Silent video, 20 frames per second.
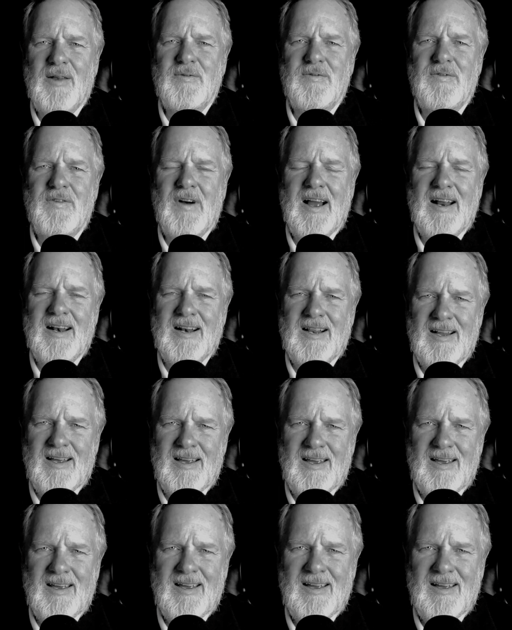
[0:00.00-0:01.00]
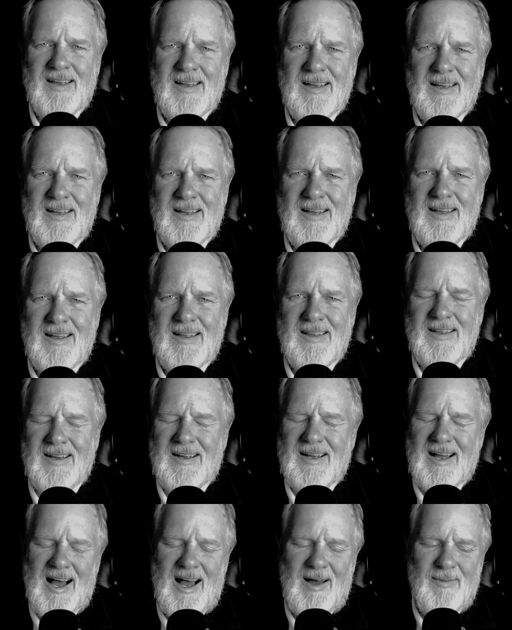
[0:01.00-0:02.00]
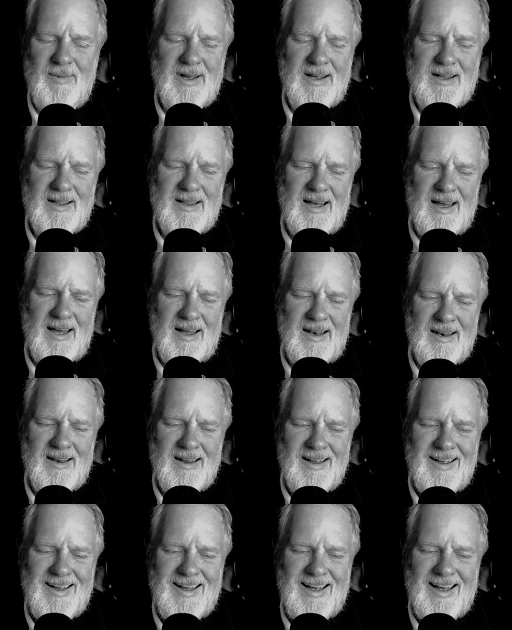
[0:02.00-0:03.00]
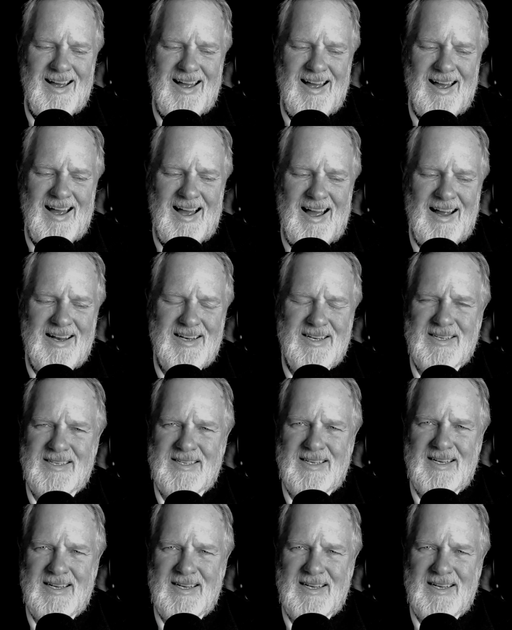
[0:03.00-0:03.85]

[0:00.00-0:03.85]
finally, the comic that I just see